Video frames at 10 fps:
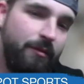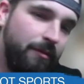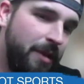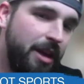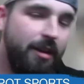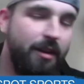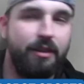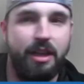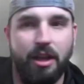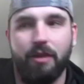meal.
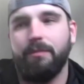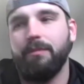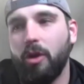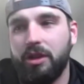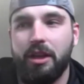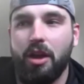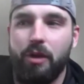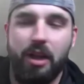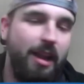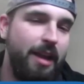Portillo
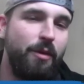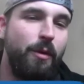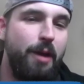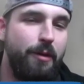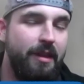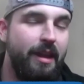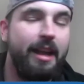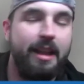really led the way with that.